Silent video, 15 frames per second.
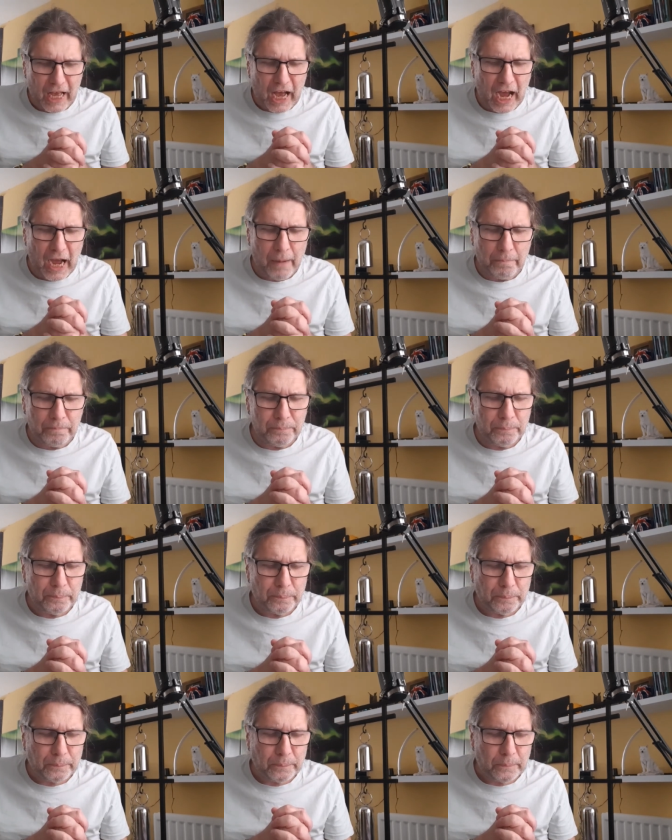um,
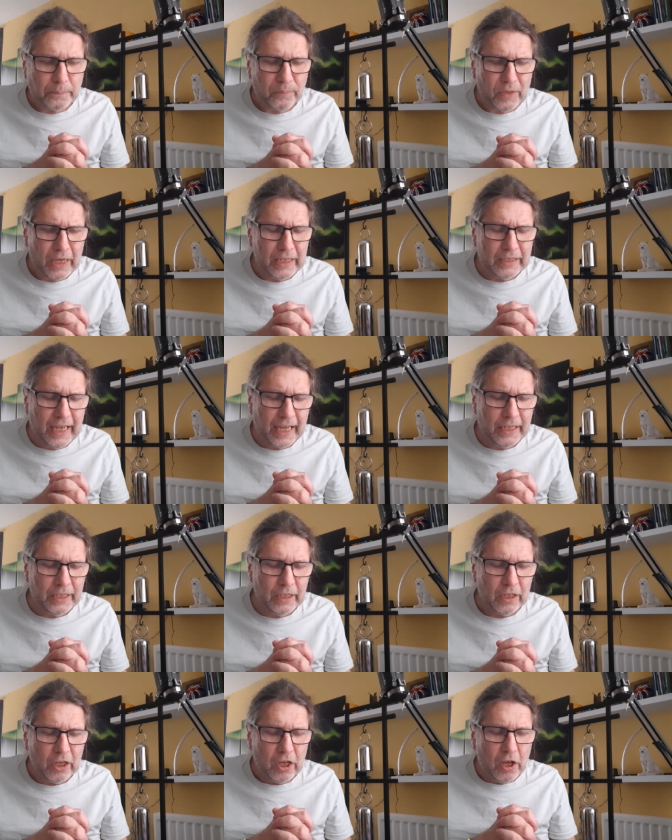
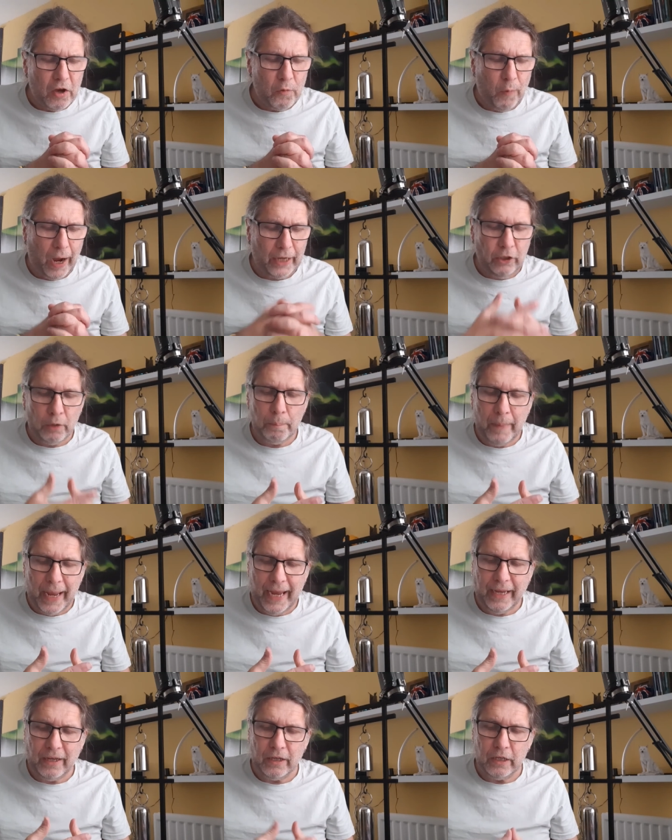then why not
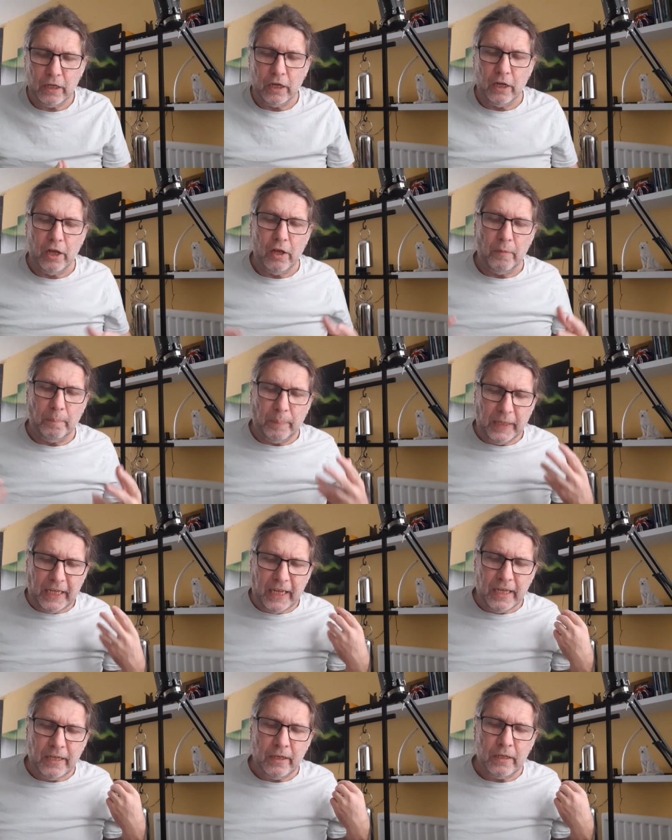make
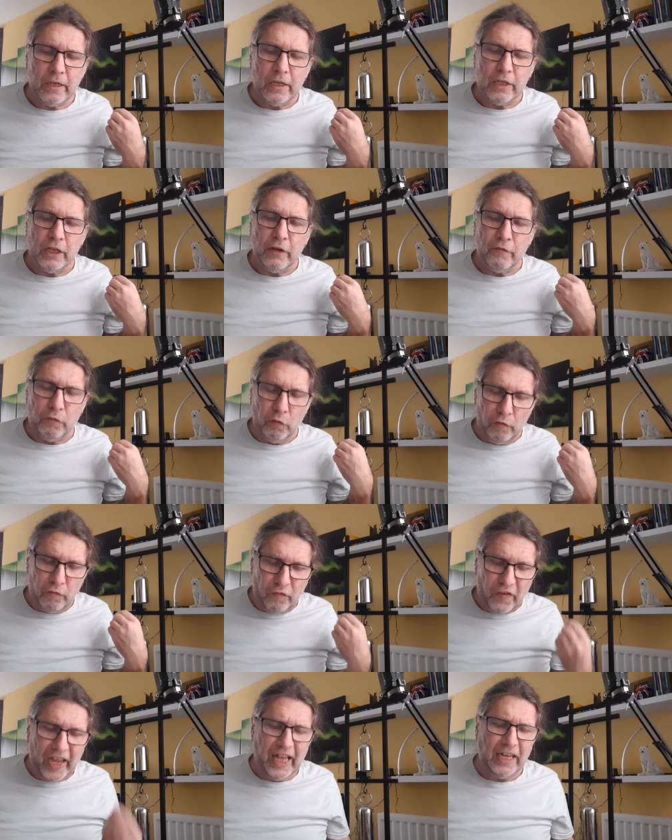being
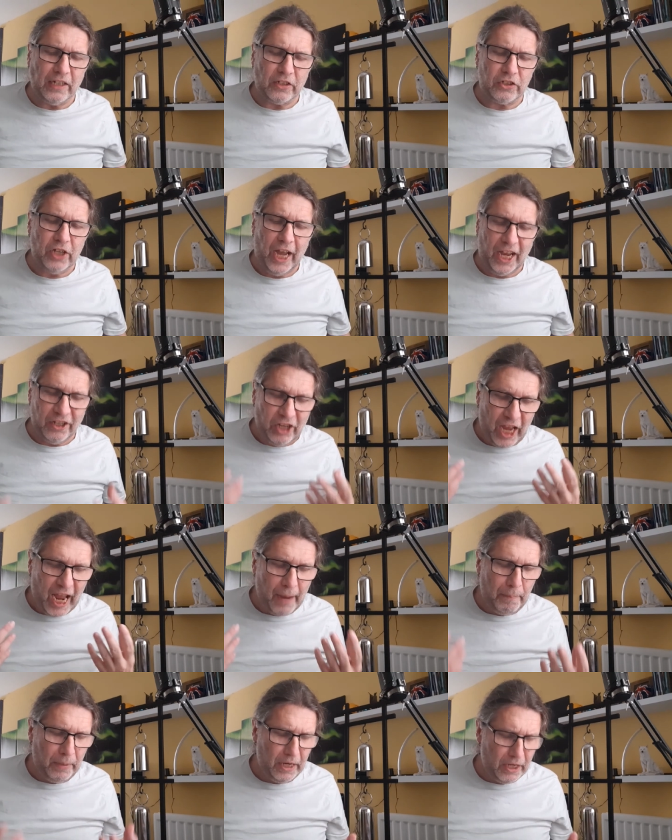fulfilled and
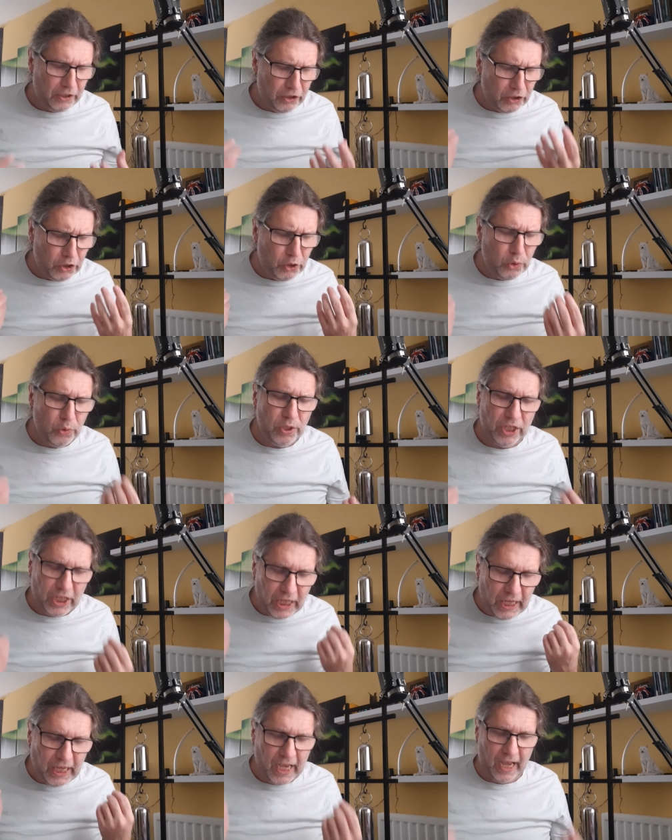happy in the new
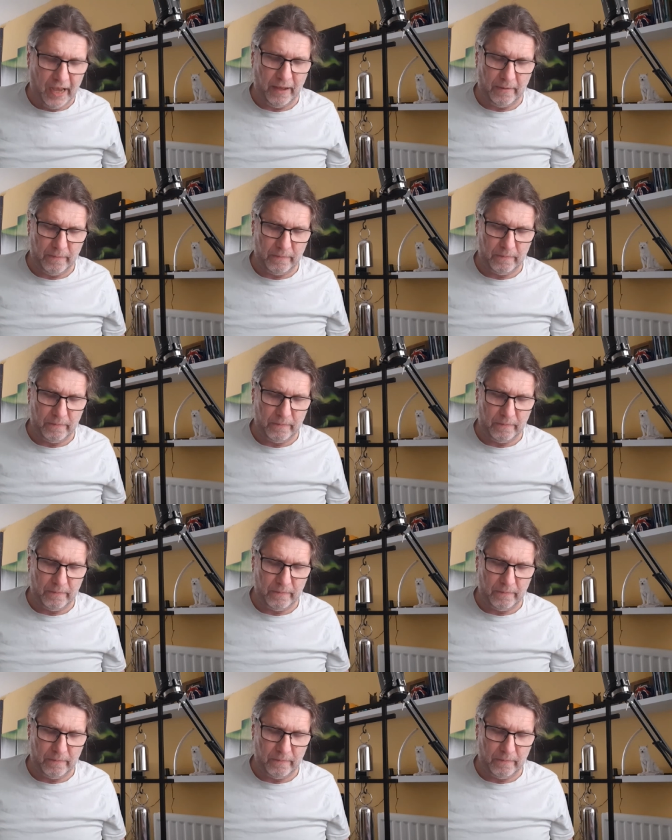year